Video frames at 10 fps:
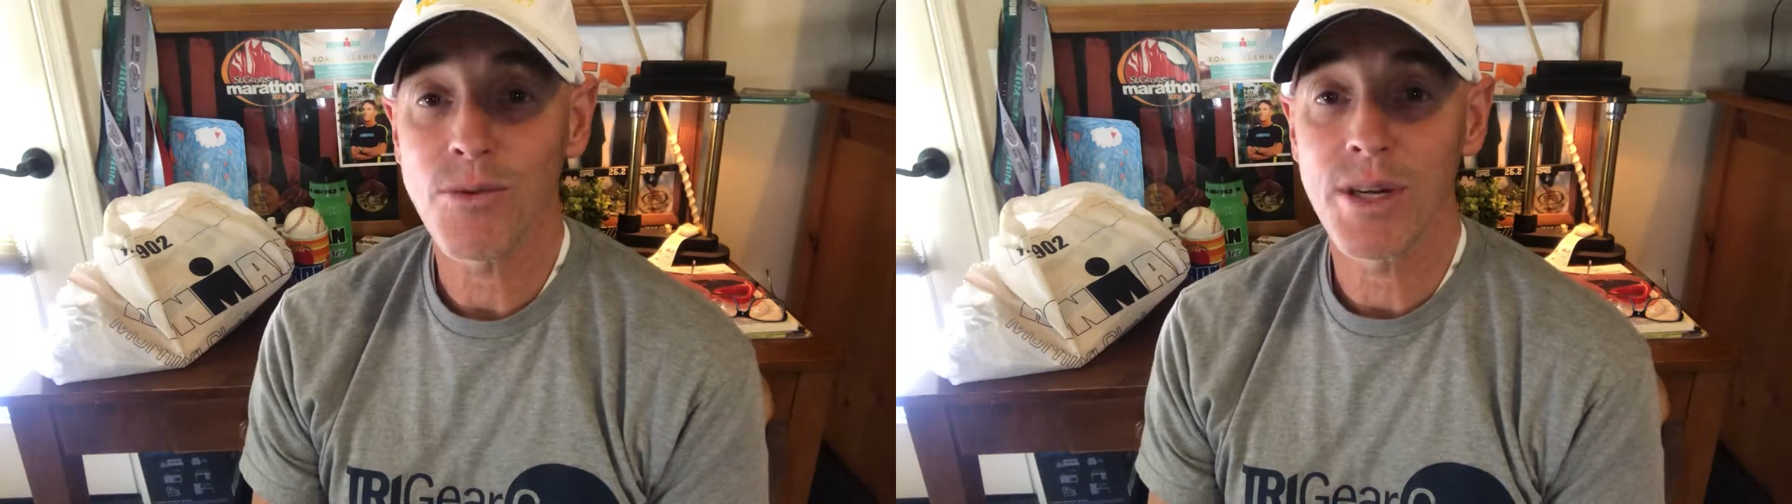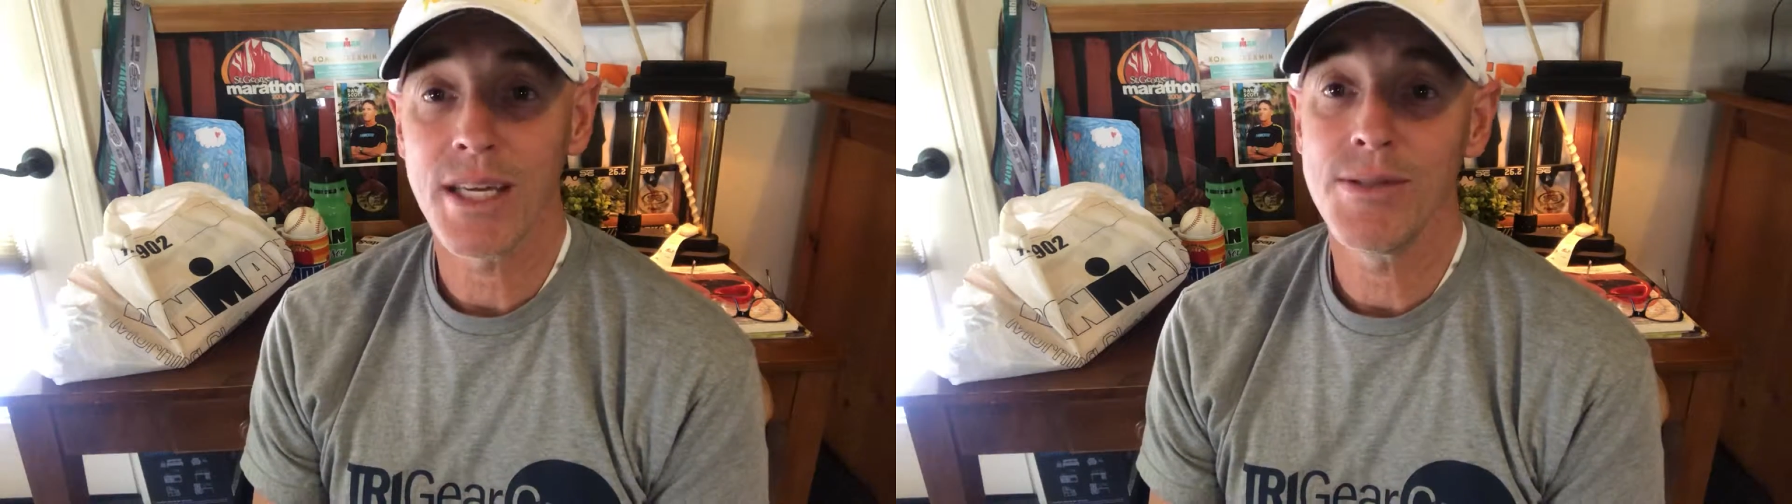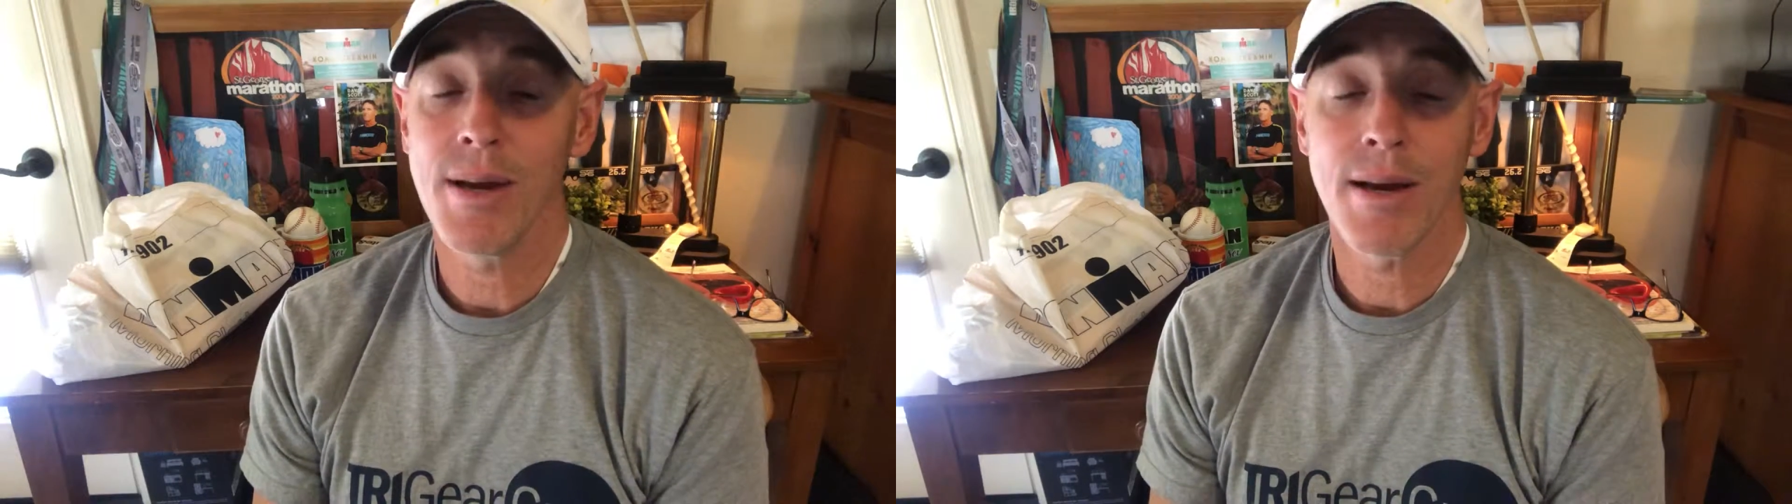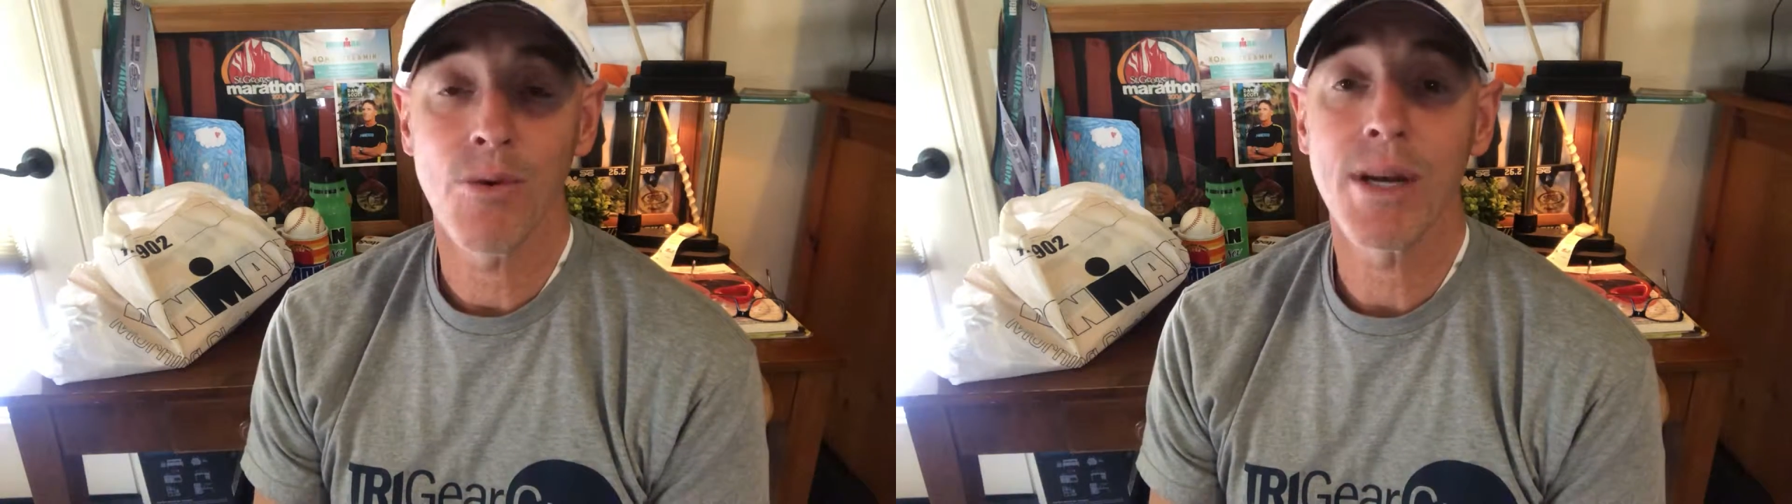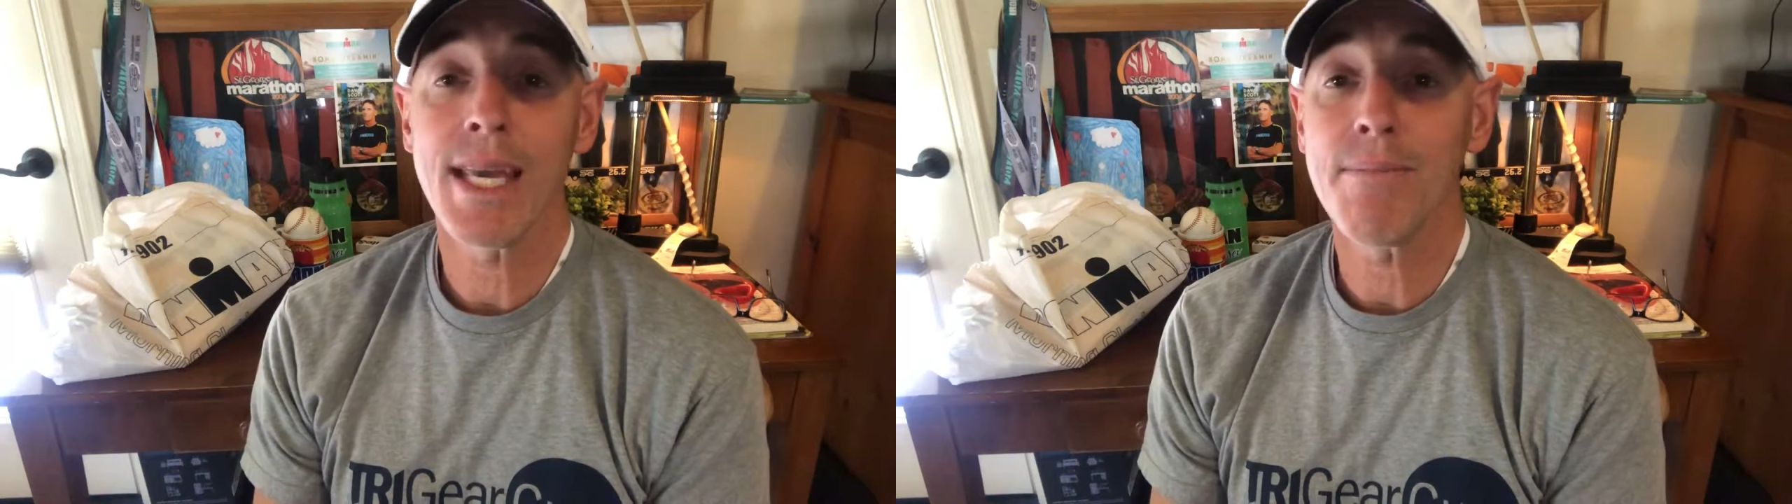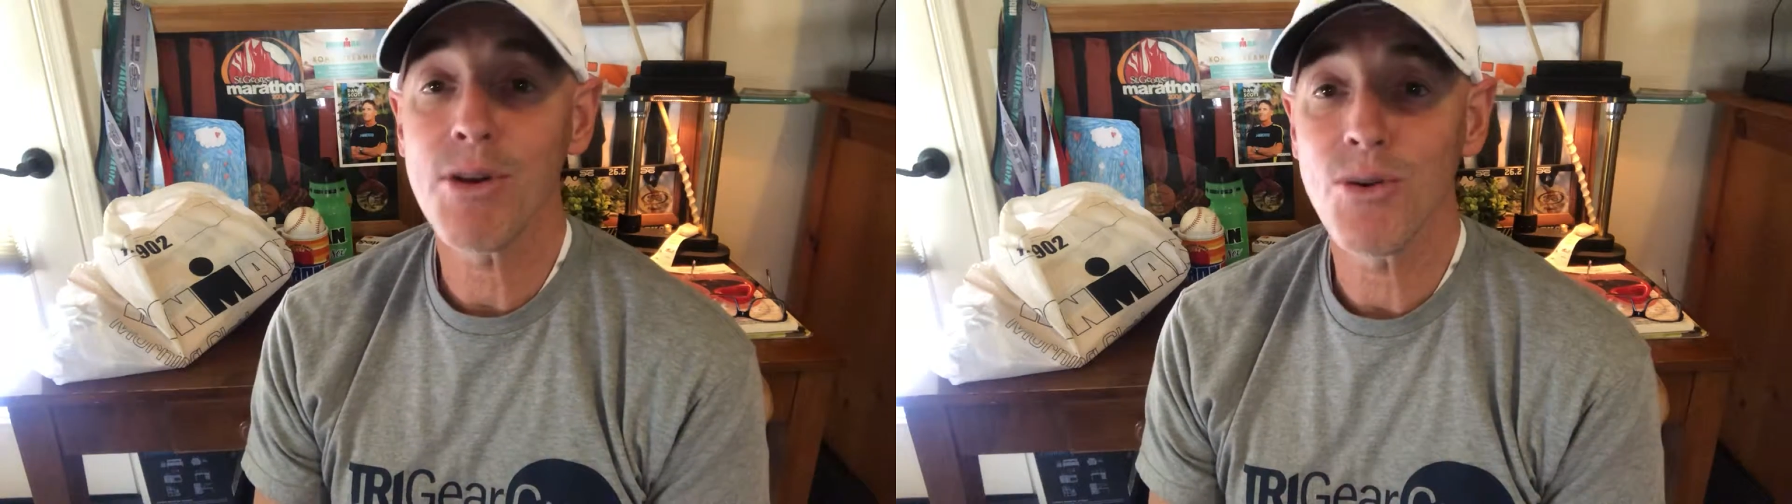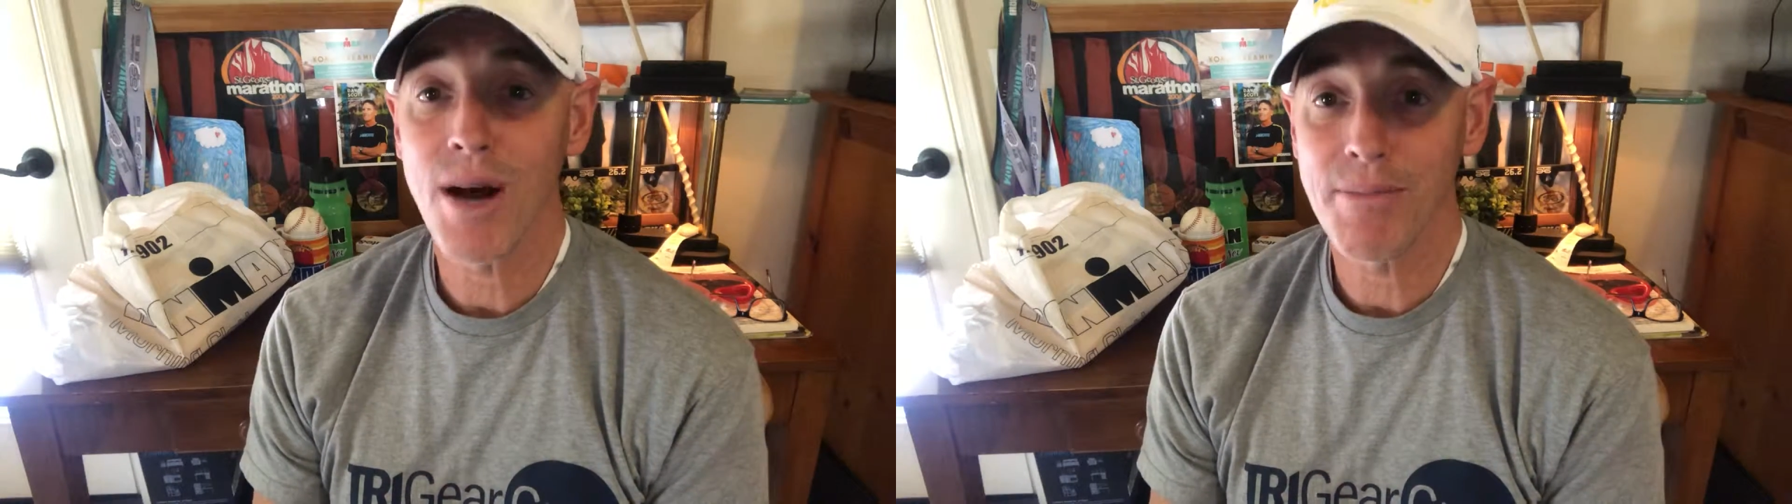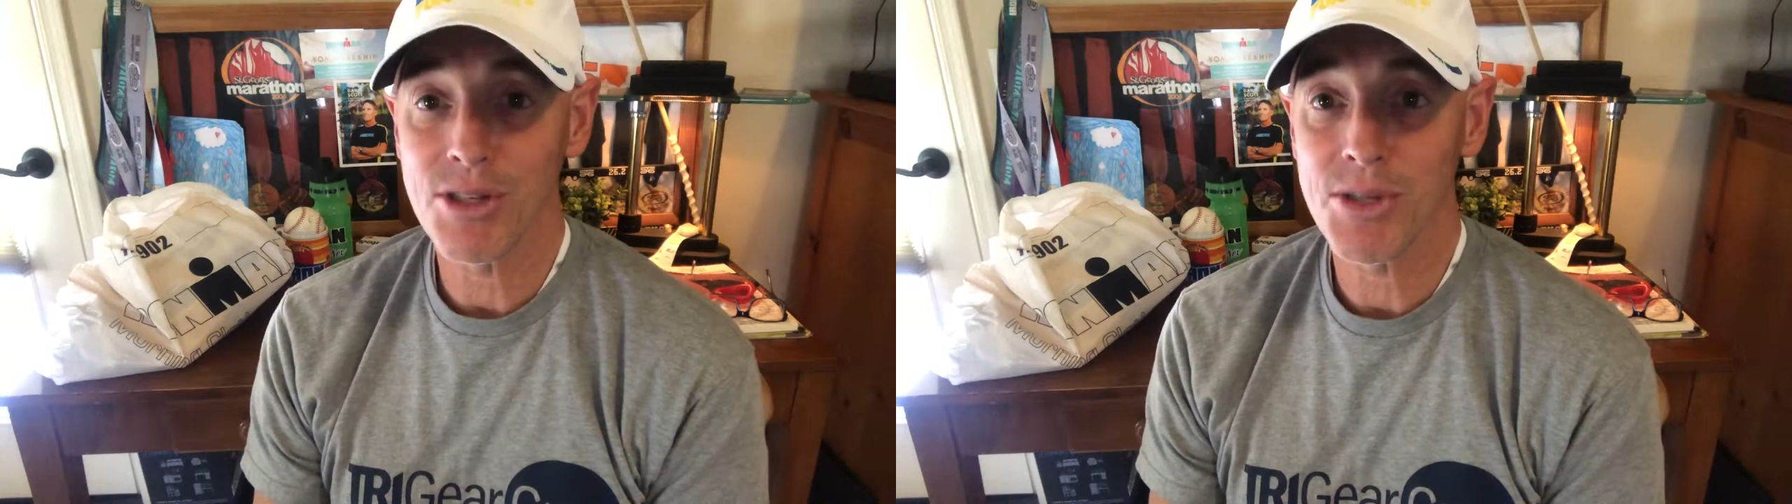We'll keep you
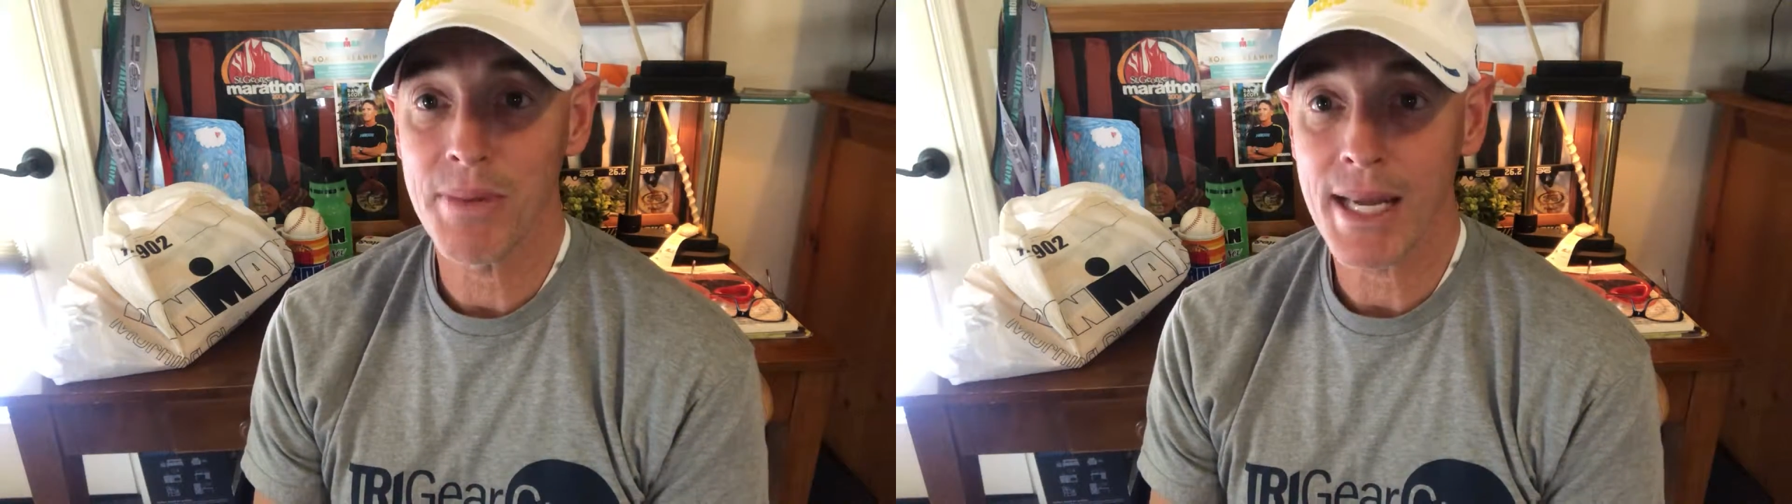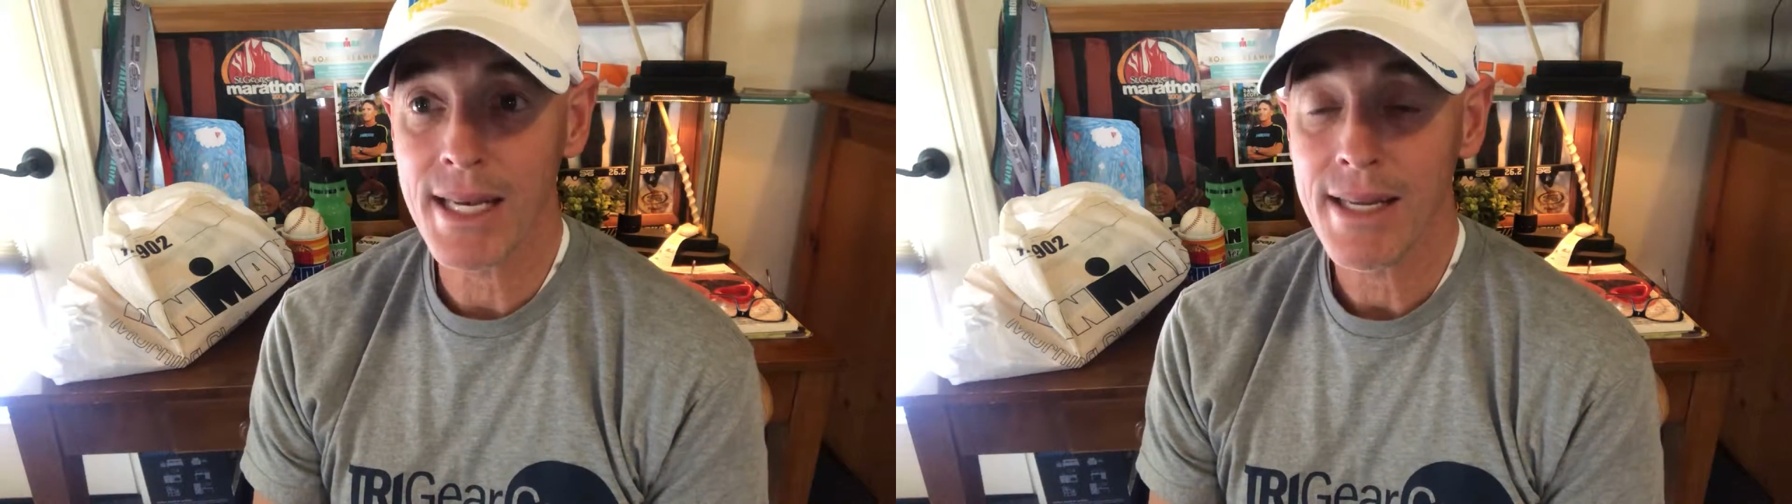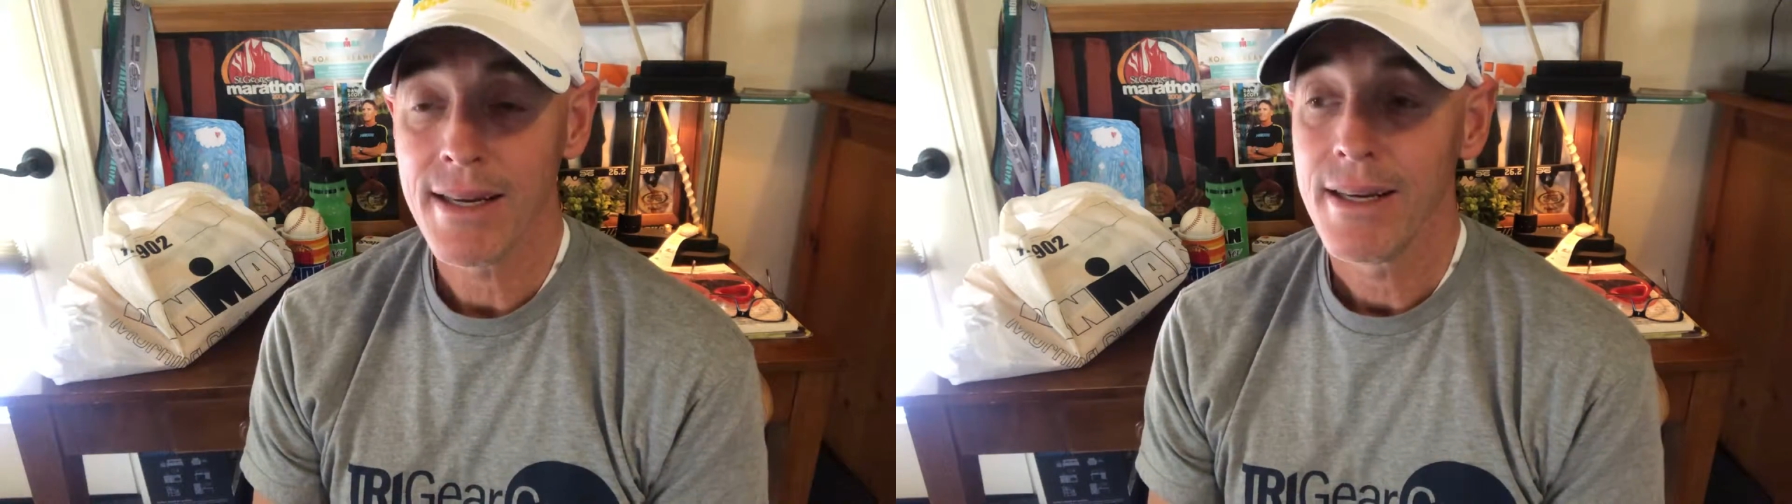up to speed.